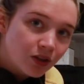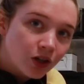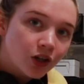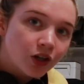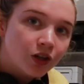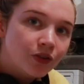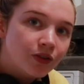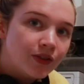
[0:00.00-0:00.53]

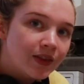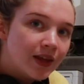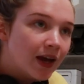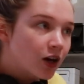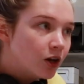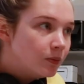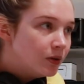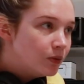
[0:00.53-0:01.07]
though,
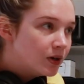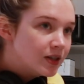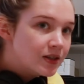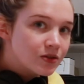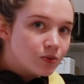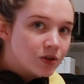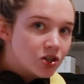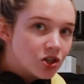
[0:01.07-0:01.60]
they're going to be
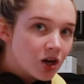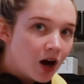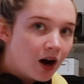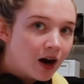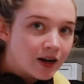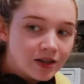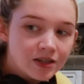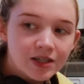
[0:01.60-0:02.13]
ones which are
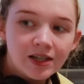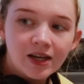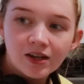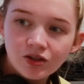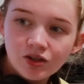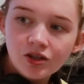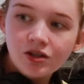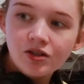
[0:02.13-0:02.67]
harder to
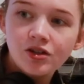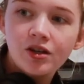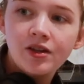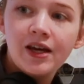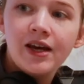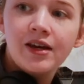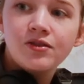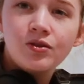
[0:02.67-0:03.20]
get to, so
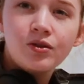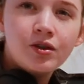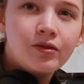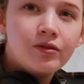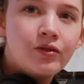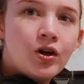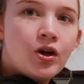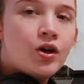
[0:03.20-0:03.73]
they're sort
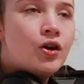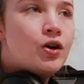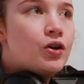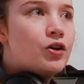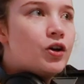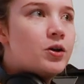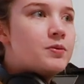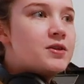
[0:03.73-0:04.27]
of
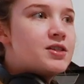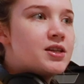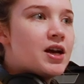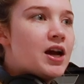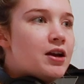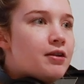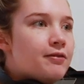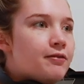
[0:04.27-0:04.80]
going to be
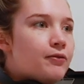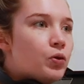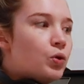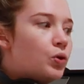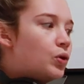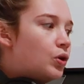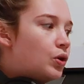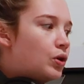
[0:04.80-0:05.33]
saved
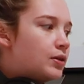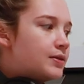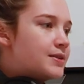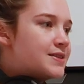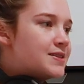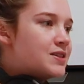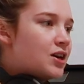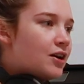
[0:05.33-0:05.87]
for
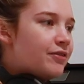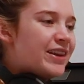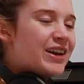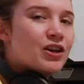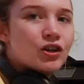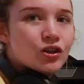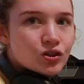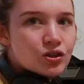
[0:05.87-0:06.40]
stuff that
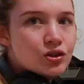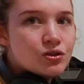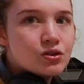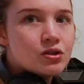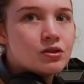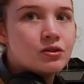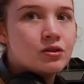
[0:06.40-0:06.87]
I don't use.